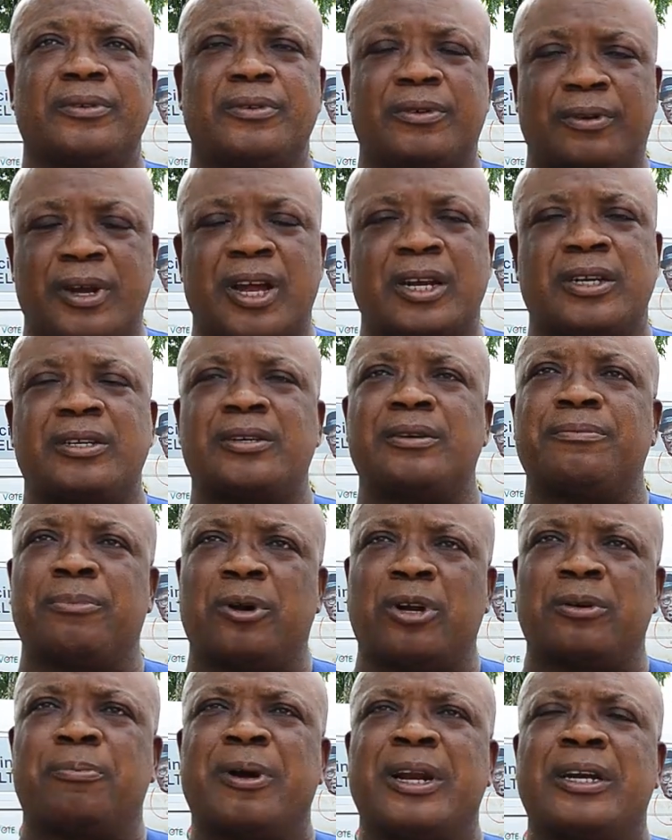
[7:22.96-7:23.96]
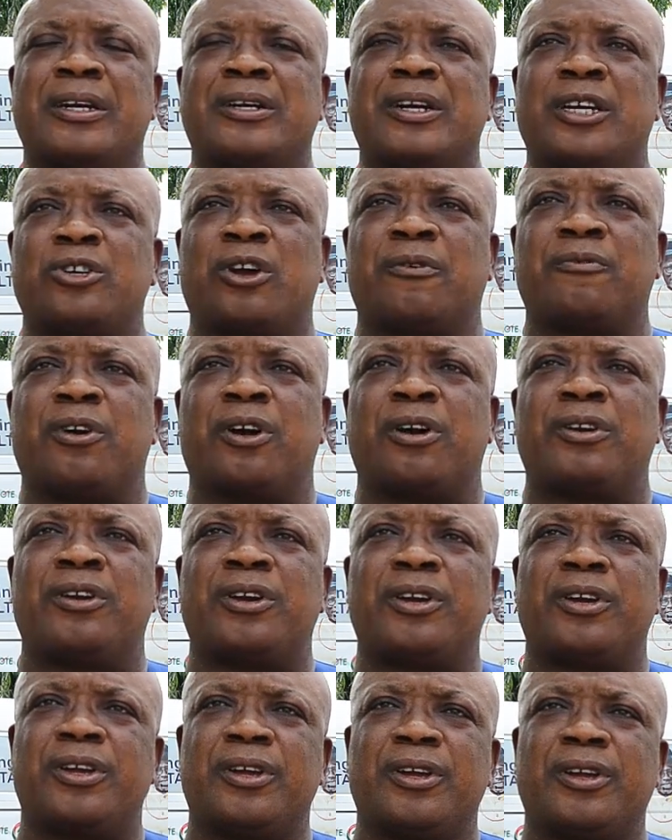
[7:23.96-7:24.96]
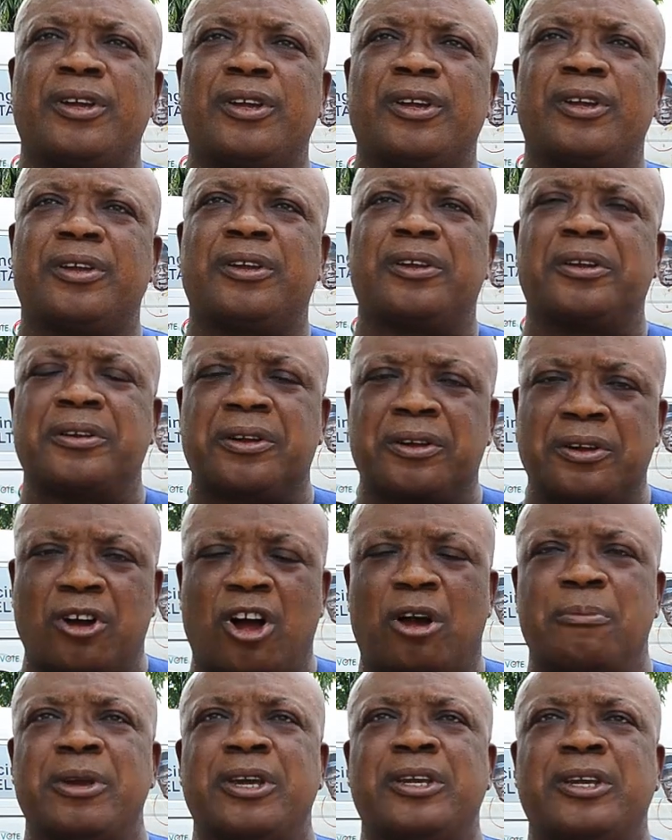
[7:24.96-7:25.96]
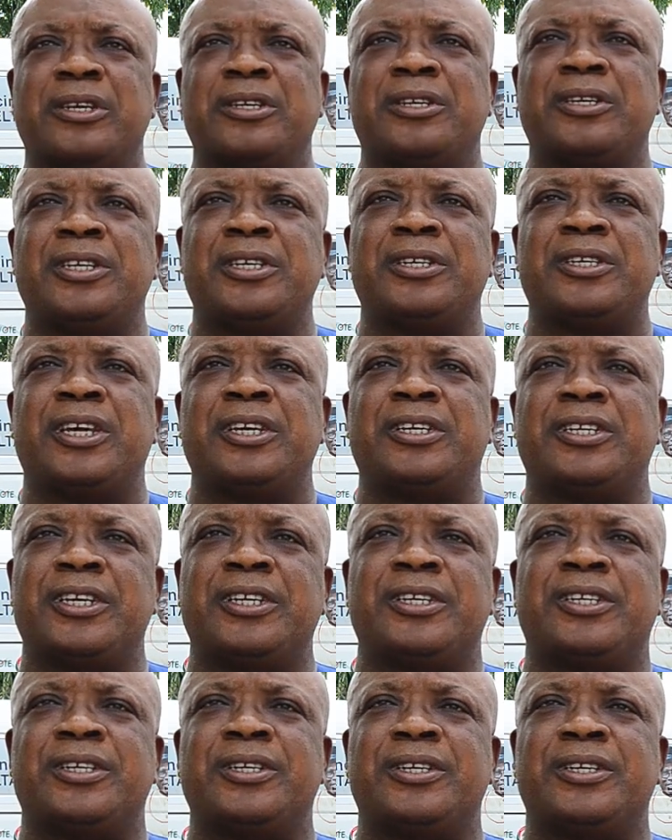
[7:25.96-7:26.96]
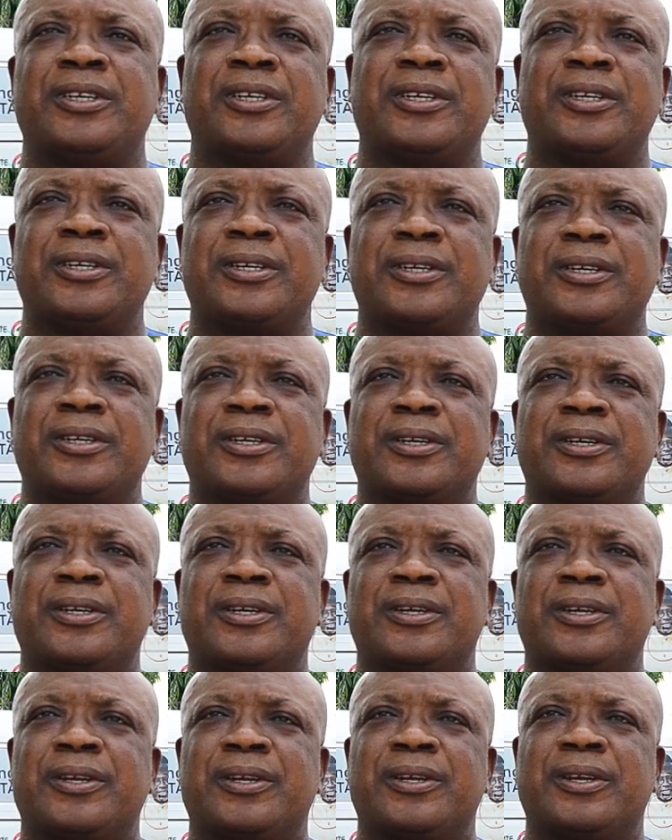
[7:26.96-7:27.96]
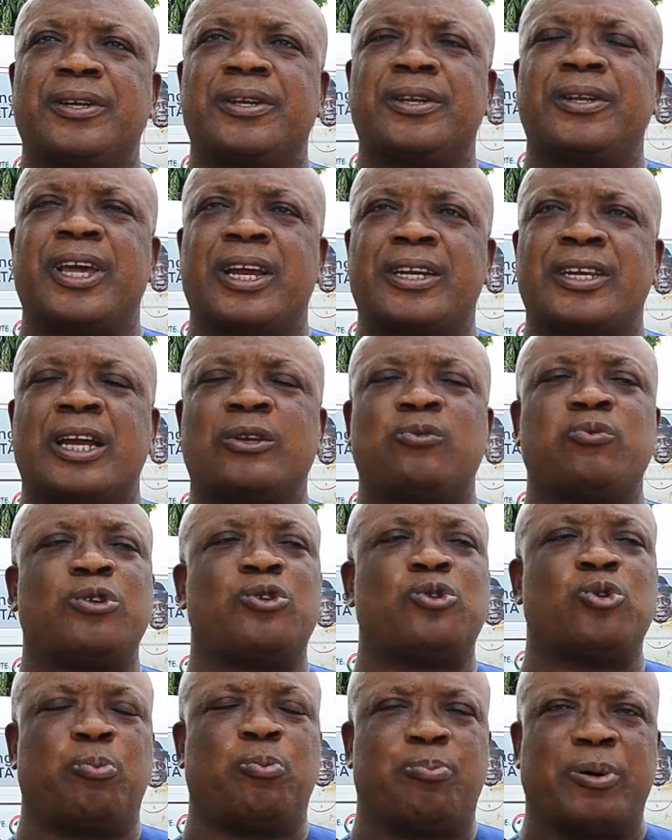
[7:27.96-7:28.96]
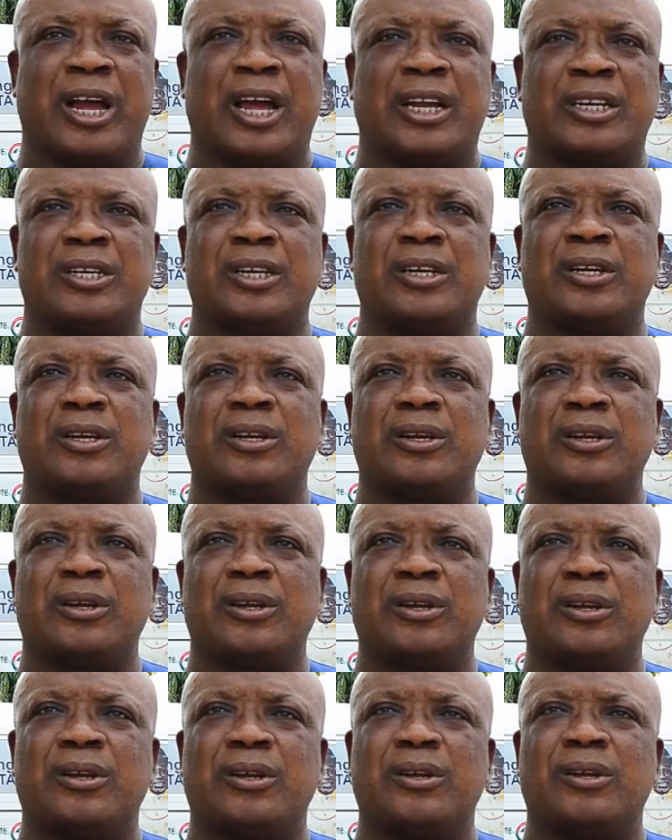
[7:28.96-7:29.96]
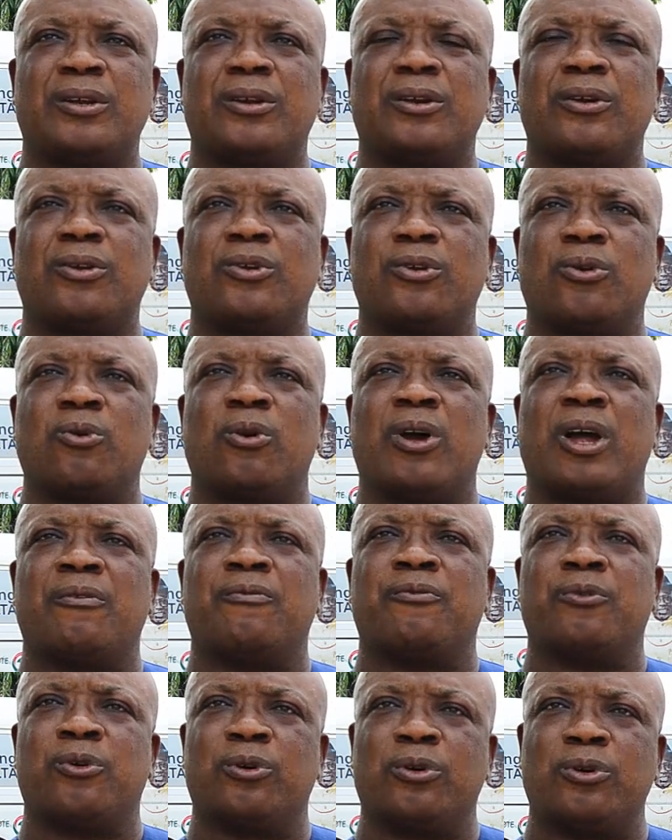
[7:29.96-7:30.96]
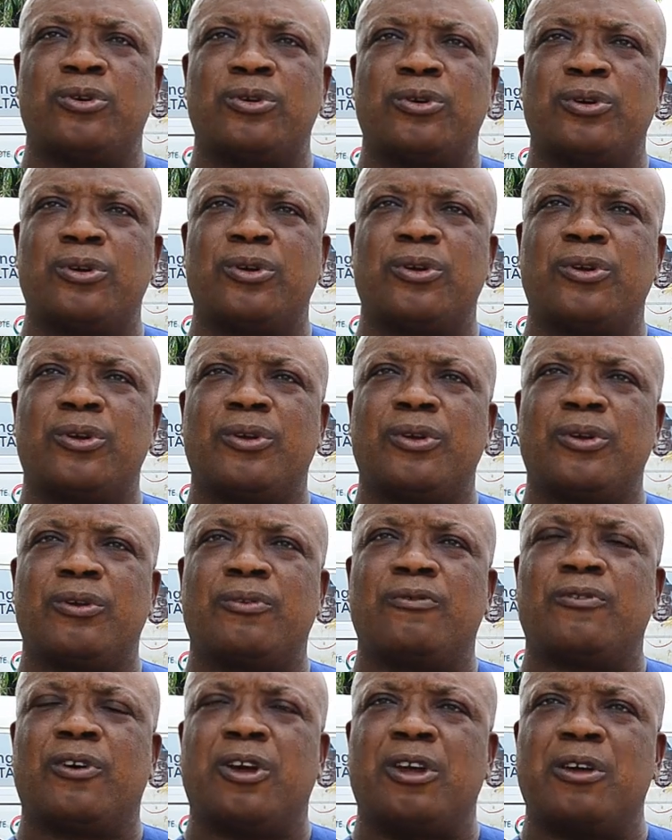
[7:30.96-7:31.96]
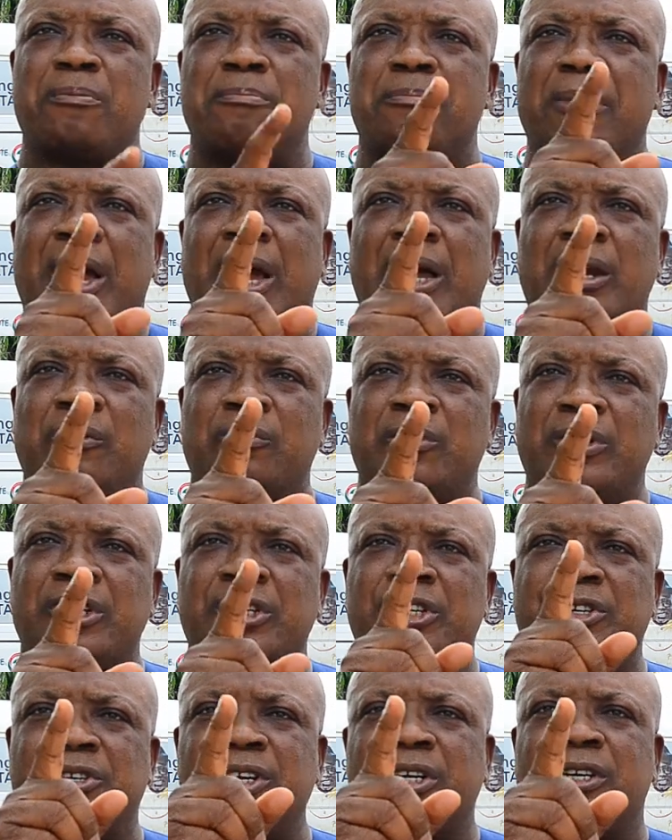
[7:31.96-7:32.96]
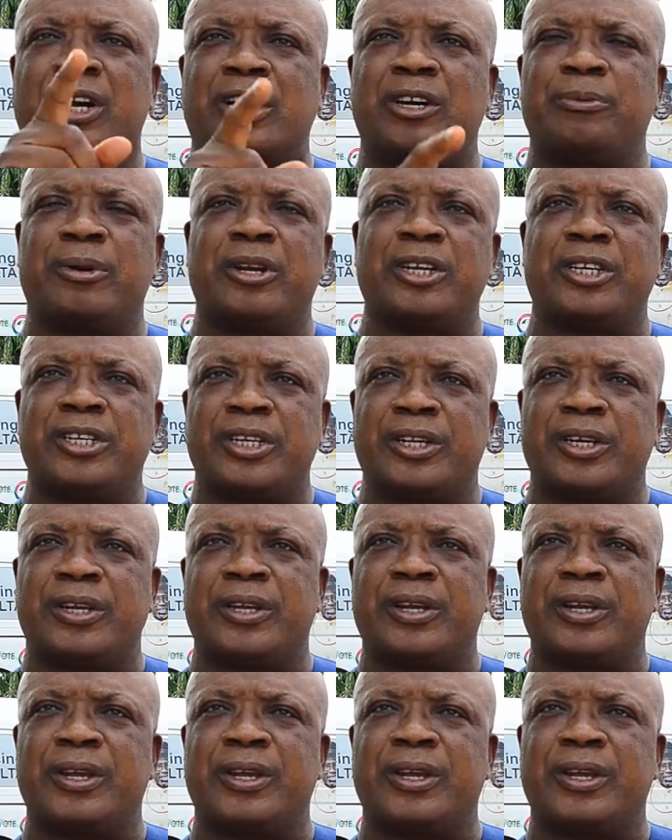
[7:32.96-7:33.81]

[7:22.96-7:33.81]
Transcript: But by the grace of God, coming this 18th, Deltas will troop out to go and vote for a man with the street credibility.